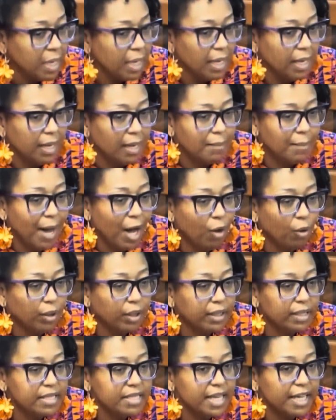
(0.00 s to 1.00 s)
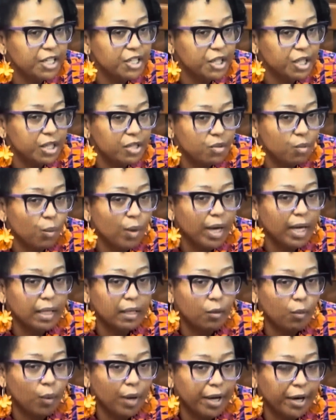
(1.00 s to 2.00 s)
My organization is well
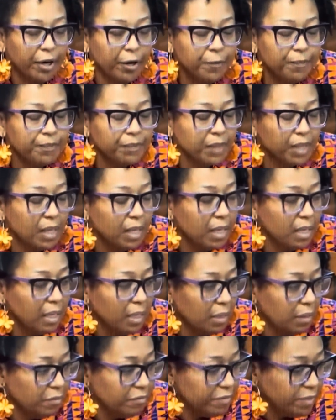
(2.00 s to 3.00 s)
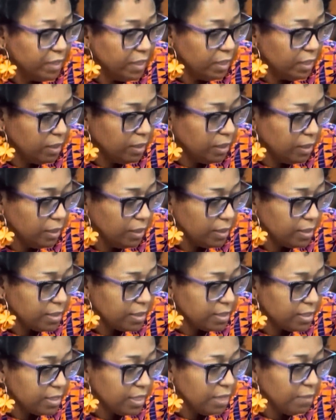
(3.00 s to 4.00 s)
aware of the
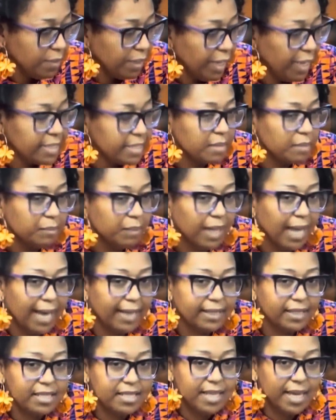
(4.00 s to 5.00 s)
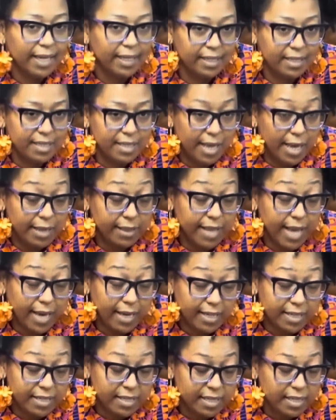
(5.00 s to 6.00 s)
systemic anti-blackness that
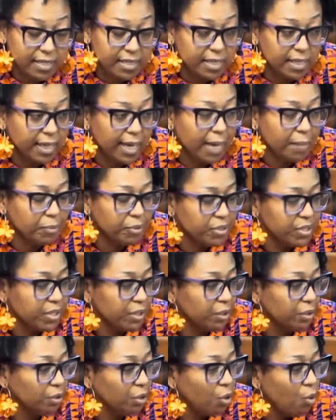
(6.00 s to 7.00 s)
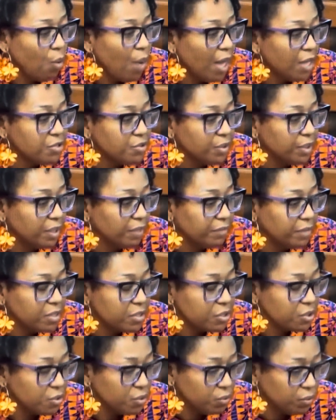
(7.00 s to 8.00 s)
exists in that particular quadrant of this
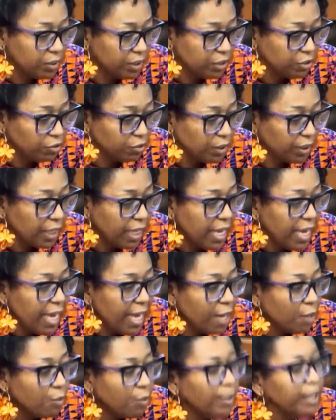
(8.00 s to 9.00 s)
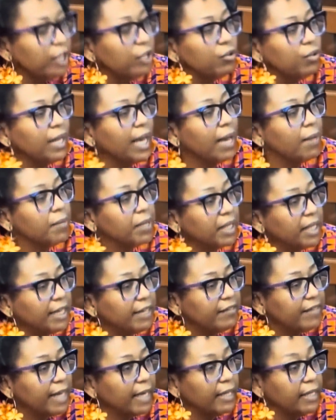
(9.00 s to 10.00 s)
school district. And we do not
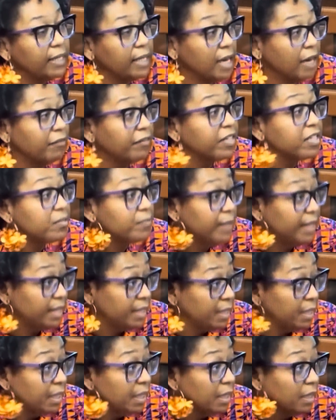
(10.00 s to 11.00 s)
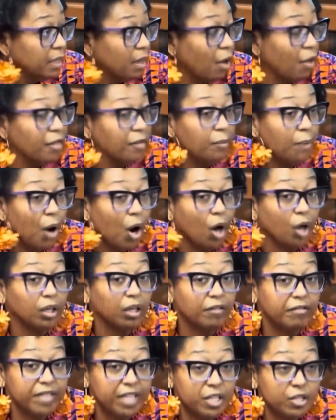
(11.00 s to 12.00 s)
believe that enough has been done on the part
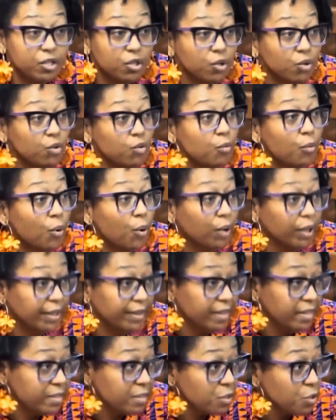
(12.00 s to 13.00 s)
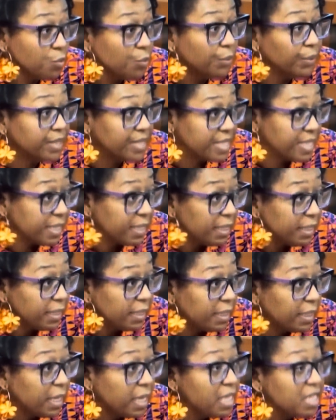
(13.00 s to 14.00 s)
of this school board and this
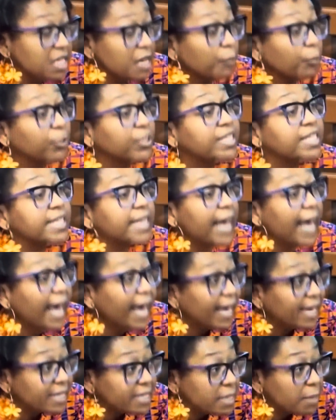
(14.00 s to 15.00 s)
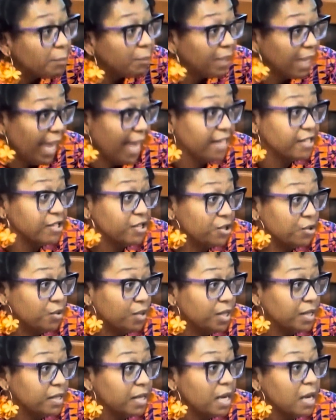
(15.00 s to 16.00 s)
superintendent to protect black
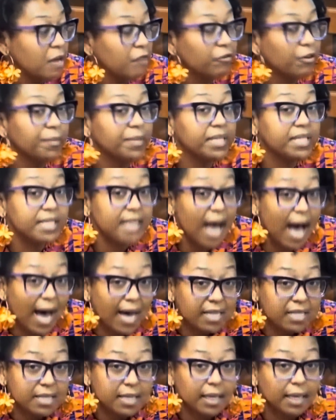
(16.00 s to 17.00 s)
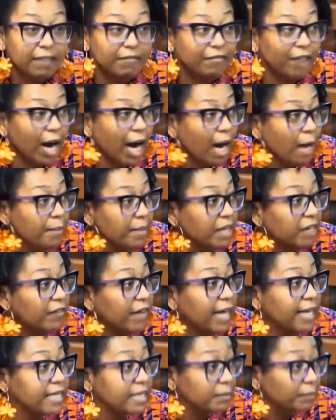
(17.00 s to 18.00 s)
students from the toxic environment of
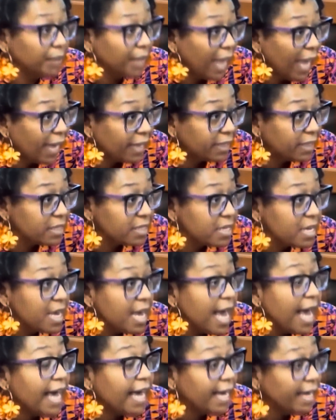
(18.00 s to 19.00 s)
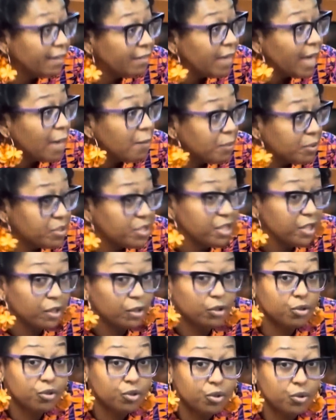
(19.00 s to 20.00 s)
anti-blackness in that
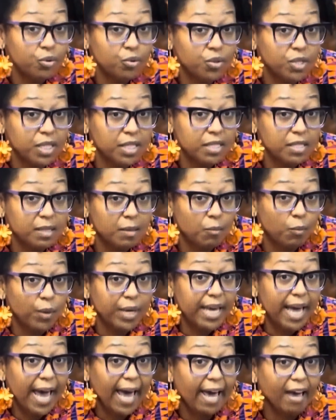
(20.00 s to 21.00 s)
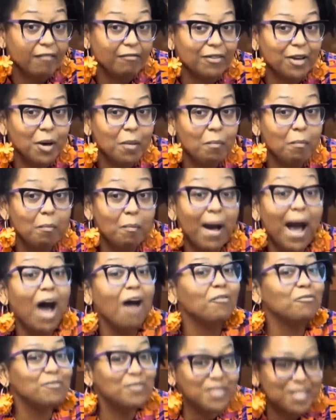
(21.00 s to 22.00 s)
particular school system. We have
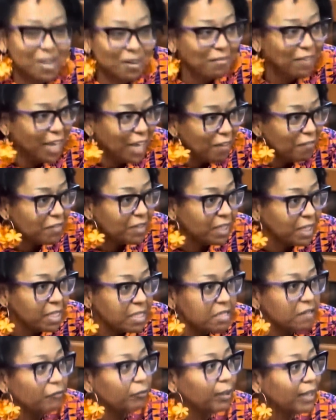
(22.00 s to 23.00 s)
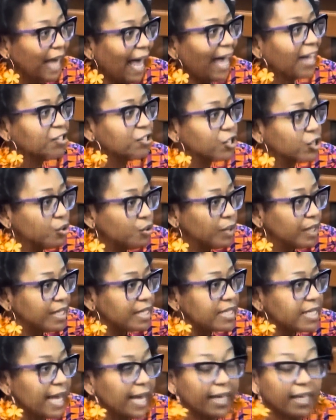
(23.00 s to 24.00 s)
mountains of evidence of black
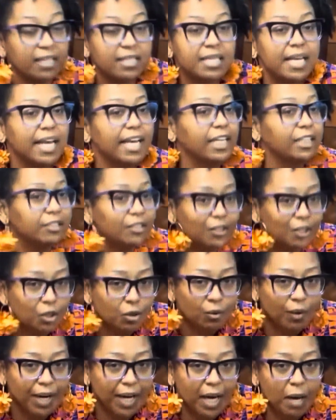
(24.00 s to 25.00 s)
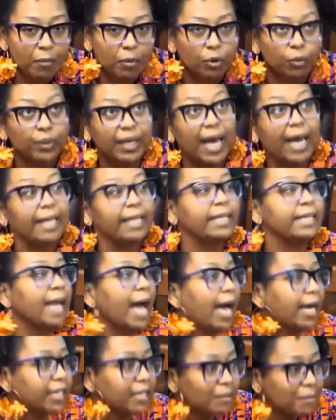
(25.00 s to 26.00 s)
students taking to Instagram, creating
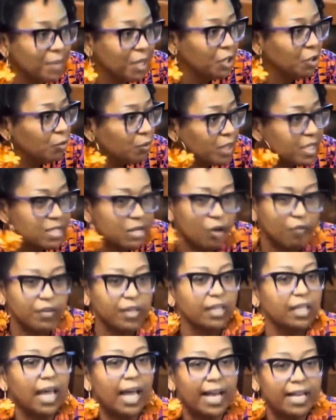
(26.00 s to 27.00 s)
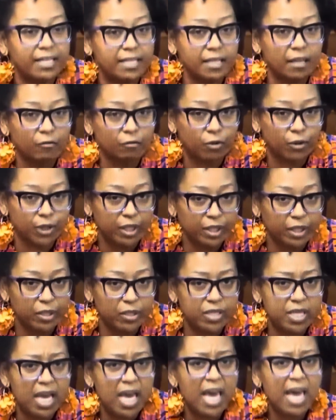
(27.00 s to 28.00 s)
documentaries over the last several
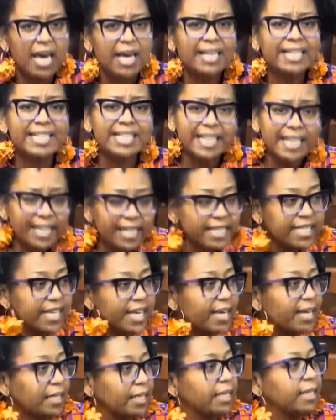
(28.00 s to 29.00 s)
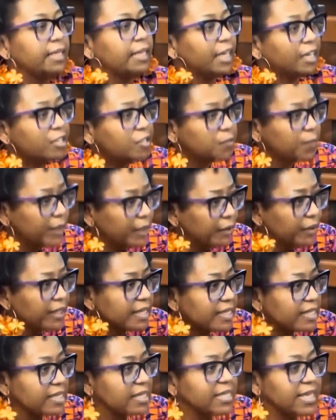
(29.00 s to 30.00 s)
years, detailing the
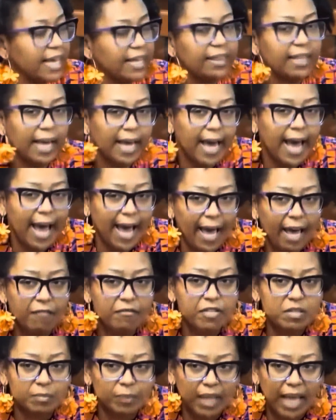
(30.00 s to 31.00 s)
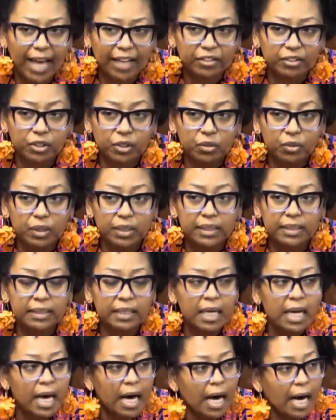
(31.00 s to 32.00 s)
experiences that they have as black students
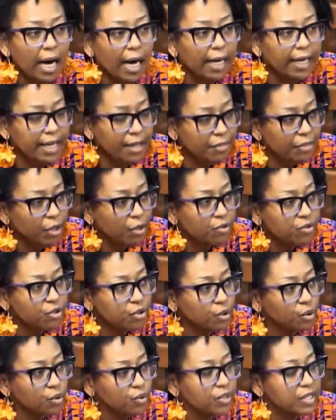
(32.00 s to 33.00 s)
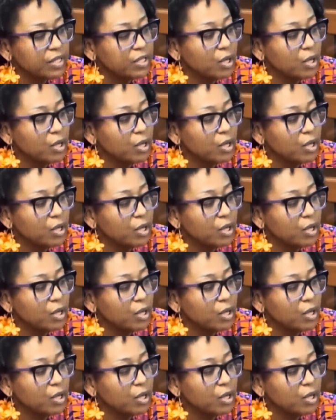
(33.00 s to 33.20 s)
in those schools. And